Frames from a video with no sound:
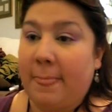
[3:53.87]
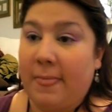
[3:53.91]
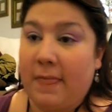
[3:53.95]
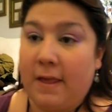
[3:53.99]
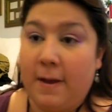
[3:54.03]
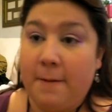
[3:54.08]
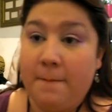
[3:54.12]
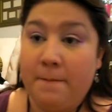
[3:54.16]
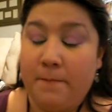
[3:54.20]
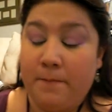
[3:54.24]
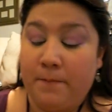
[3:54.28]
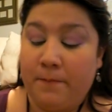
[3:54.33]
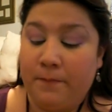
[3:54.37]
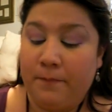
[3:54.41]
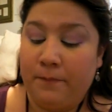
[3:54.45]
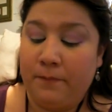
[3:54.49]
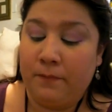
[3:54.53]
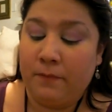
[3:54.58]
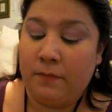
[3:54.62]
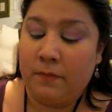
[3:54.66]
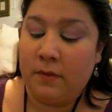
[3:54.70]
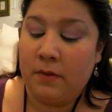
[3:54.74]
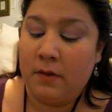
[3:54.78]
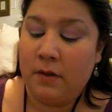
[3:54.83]
Okay.
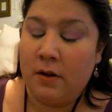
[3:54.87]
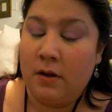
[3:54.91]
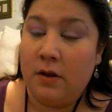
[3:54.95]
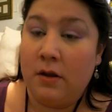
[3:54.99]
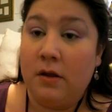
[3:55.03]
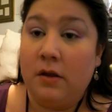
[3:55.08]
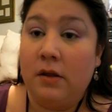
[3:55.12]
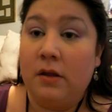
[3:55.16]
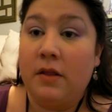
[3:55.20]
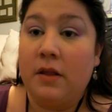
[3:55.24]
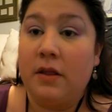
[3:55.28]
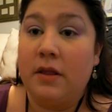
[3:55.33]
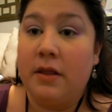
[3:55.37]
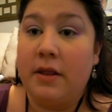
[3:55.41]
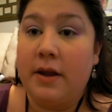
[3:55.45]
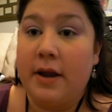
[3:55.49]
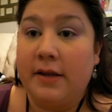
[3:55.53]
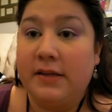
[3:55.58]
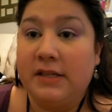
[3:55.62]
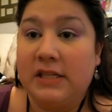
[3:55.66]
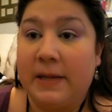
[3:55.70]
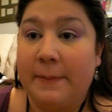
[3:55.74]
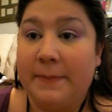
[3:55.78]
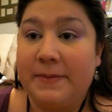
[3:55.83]
Then the
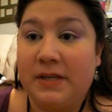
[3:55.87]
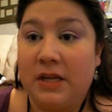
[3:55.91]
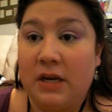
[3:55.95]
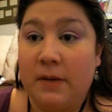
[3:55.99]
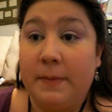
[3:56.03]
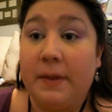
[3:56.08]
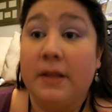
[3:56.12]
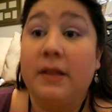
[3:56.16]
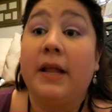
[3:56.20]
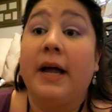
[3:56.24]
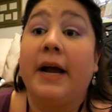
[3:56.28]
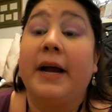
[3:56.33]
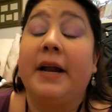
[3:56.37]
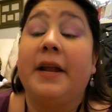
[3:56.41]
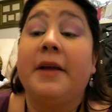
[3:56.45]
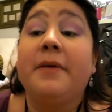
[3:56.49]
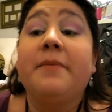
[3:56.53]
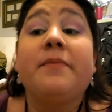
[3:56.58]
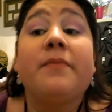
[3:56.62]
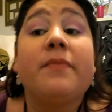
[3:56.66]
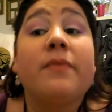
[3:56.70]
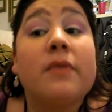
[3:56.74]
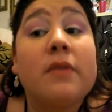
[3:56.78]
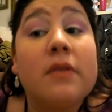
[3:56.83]
next step is going to be
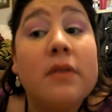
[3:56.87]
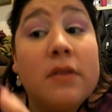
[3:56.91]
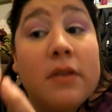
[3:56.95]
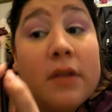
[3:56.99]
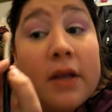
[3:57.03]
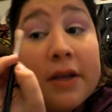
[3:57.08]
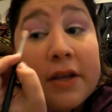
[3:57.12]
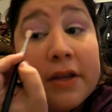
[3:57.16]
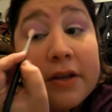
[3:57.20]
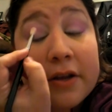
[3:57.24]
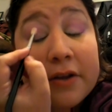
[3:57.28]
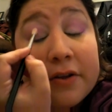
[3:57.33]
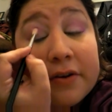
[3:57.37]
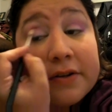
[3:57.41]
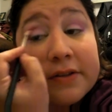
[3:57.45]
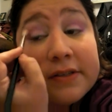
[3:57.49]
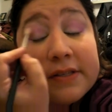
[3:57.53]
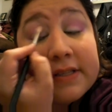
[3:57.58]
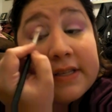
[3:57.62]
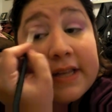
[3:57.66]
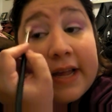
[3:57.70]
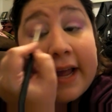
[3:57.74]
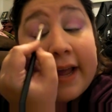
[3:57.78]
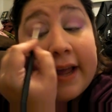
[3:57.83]
lining. Now you
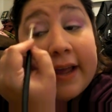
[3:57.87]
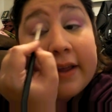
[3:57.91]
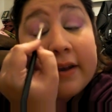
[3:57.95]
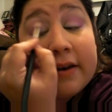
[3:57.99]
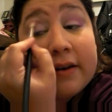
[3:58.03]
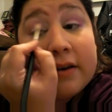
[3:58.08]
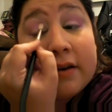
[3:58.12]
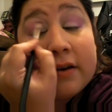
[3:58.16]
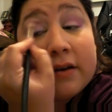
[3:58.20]
notice that,